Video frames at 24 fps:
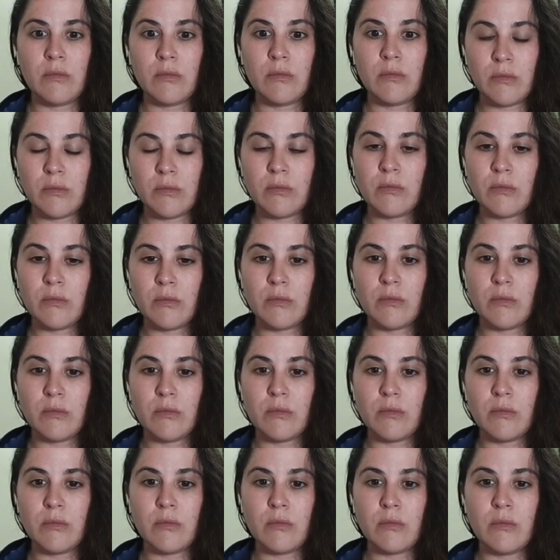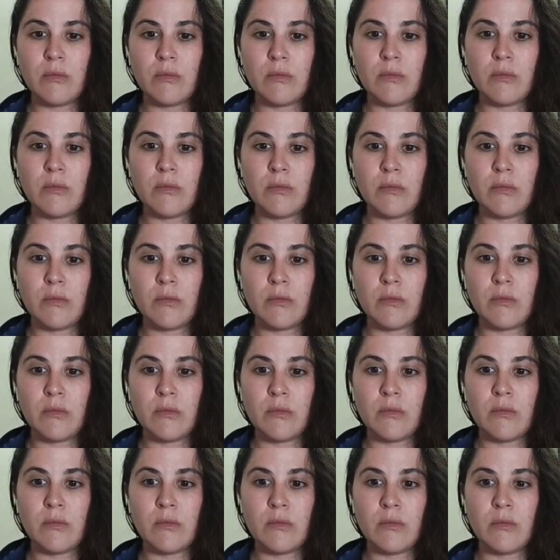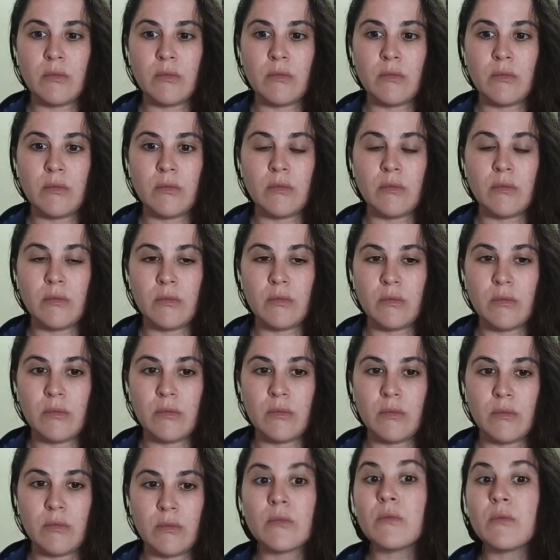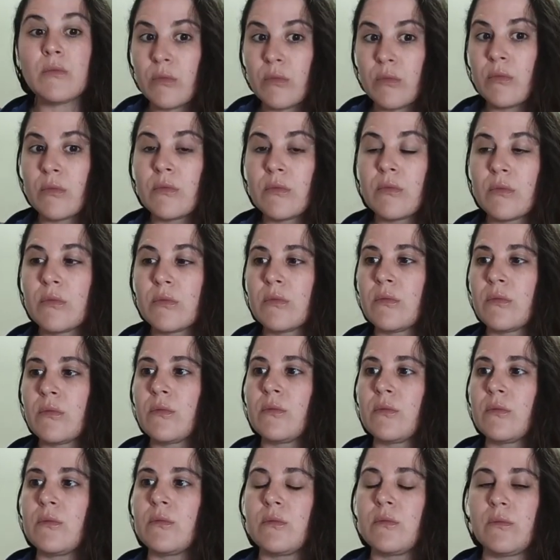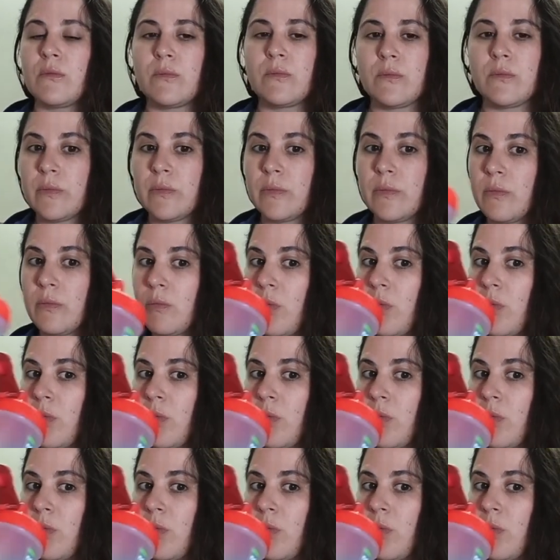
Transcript: No words are spoken by the person on screen.